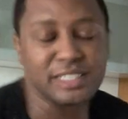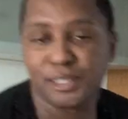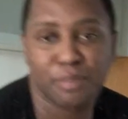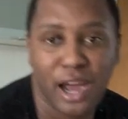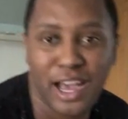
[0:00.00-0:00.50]
he
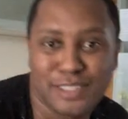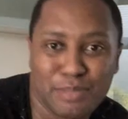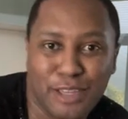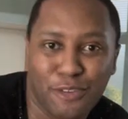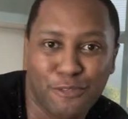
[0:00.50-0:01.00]
surprised
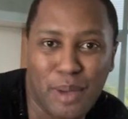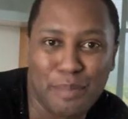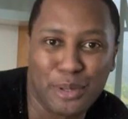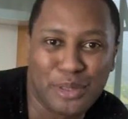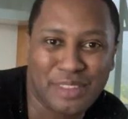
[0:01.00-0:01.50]
me for my
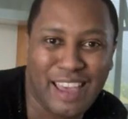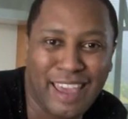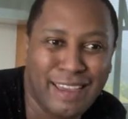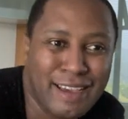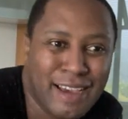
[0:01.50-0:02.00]

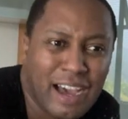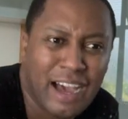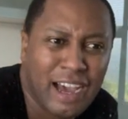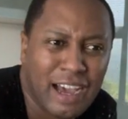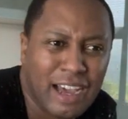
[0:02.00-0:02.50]
birthday.
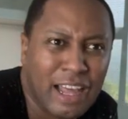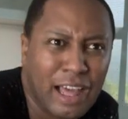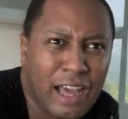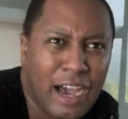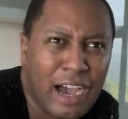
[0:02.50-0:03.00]
Uh,
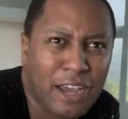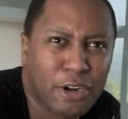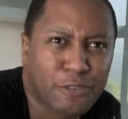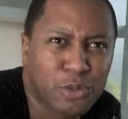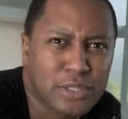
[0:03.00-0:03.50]
I don't
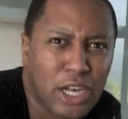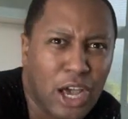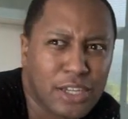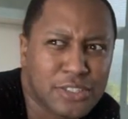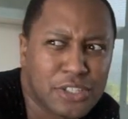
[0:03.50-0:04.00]
know if it was
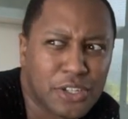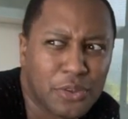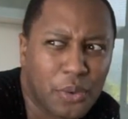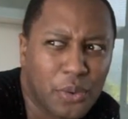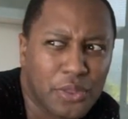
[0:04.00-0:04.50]
last year
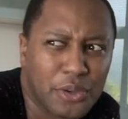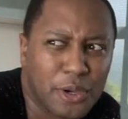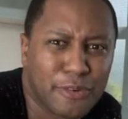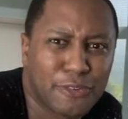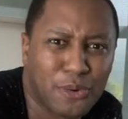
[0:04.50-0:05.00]
or the year
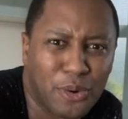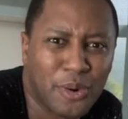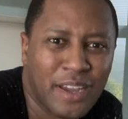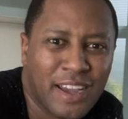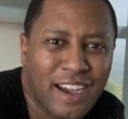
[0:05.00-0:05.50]
before.
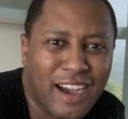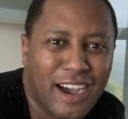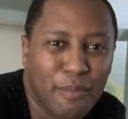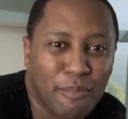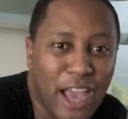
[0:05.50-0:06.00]

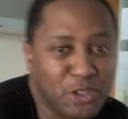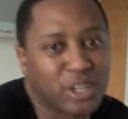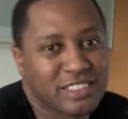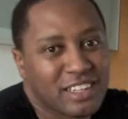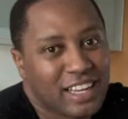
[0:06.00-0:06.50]
Um, and you
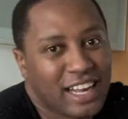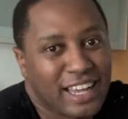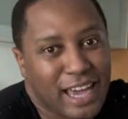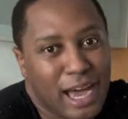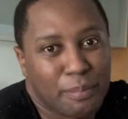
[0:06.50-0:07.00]
can
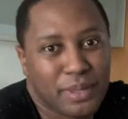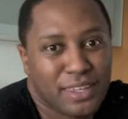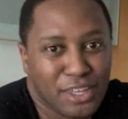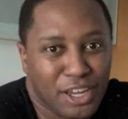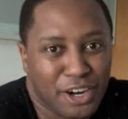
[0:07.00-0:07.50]
click up
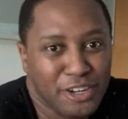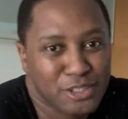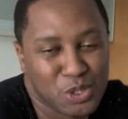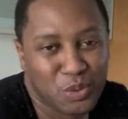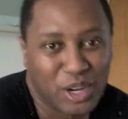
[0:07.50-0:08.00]
here
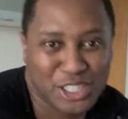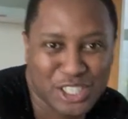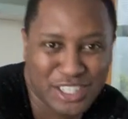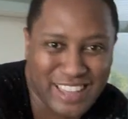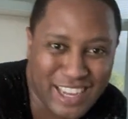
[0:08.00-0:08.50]
to watch
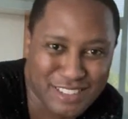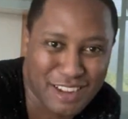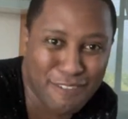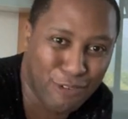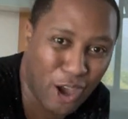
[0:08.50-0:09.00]
that
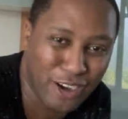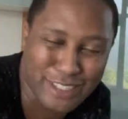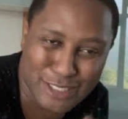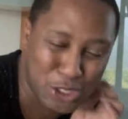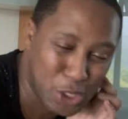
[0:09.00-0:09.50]
vlog.
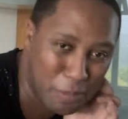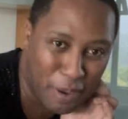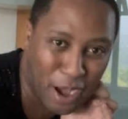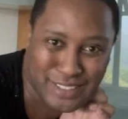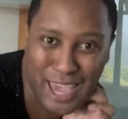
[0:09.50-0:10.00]
It's a
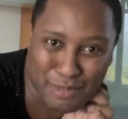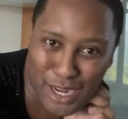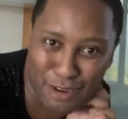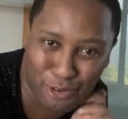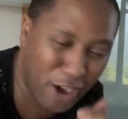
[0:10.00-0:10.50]
two-part Cape
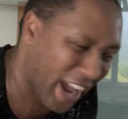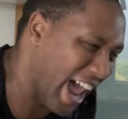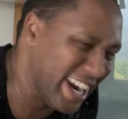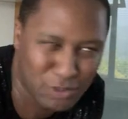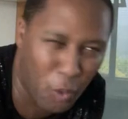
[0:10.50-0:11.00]
Town vlog
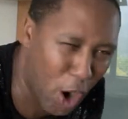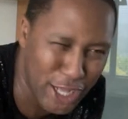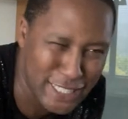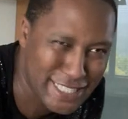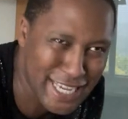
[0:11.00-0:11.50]
and it
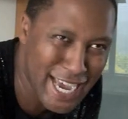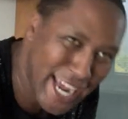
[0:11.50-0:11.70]
was